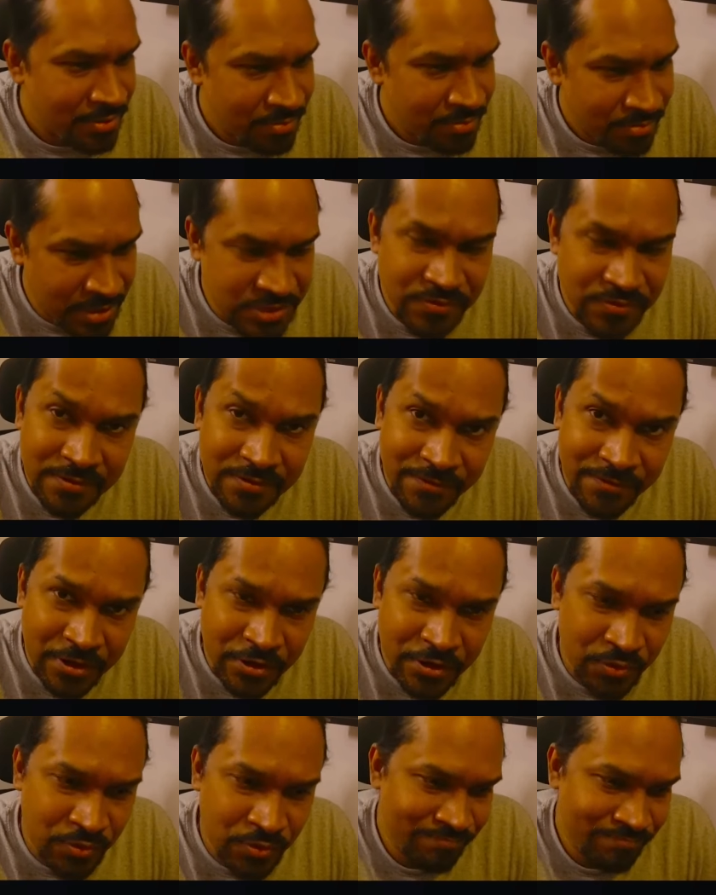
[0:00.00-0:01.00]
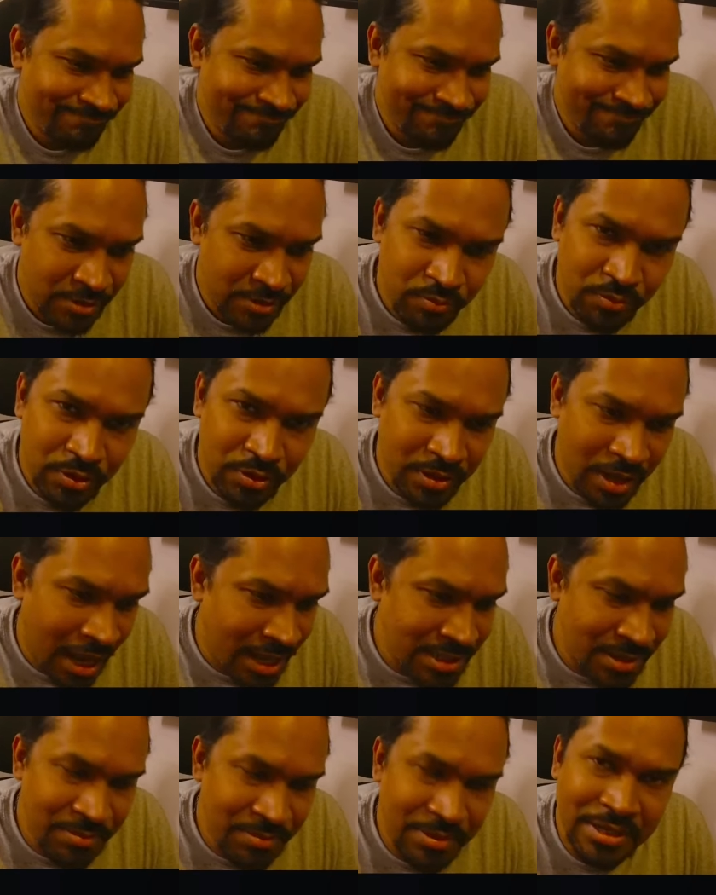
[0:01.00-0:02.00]
please feel free to further
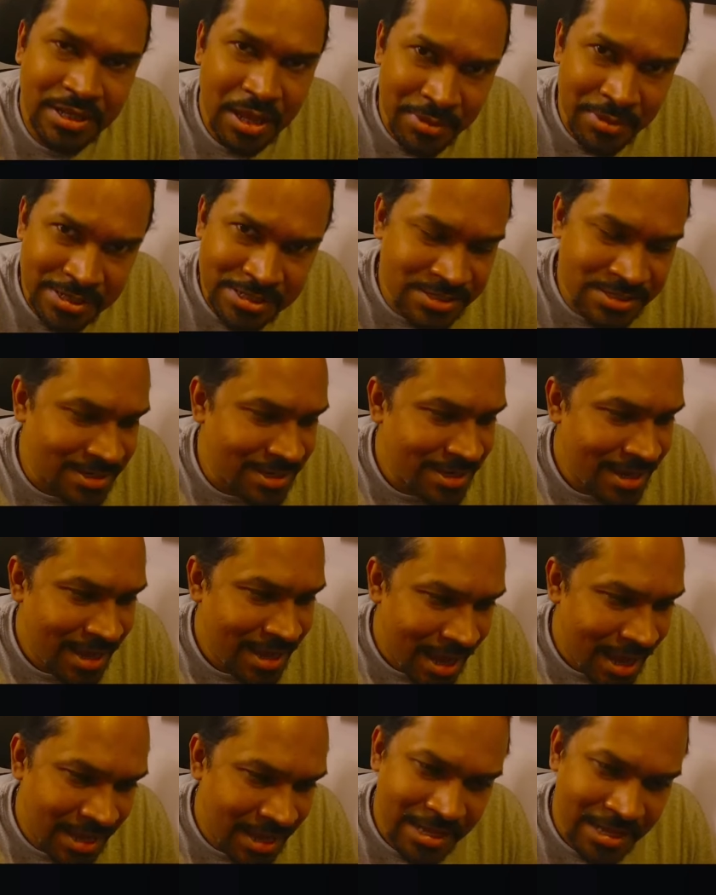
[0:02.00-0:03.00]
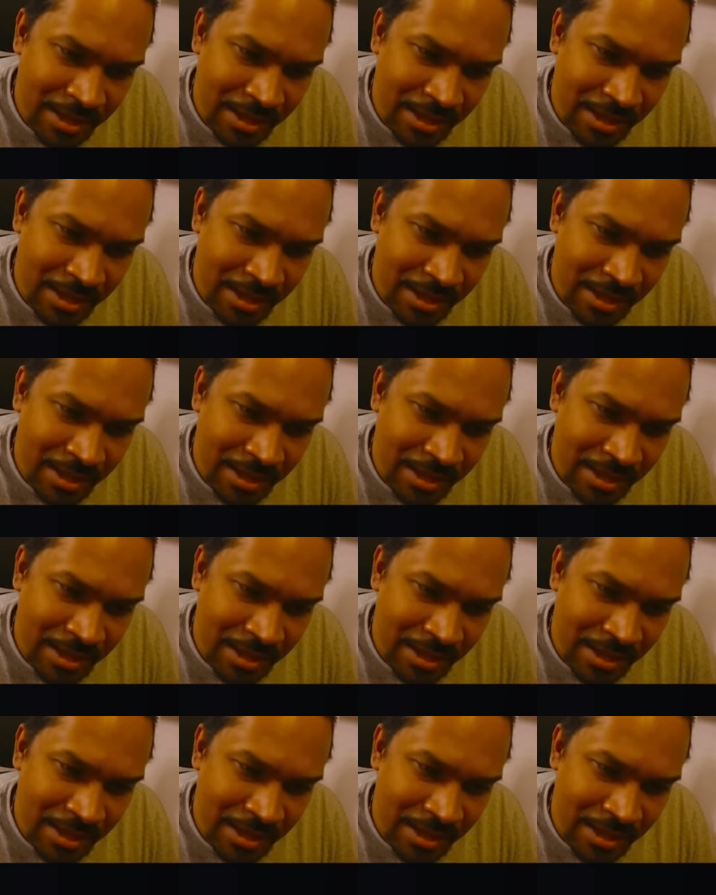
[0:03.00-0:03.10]
add them in comments. And yeah,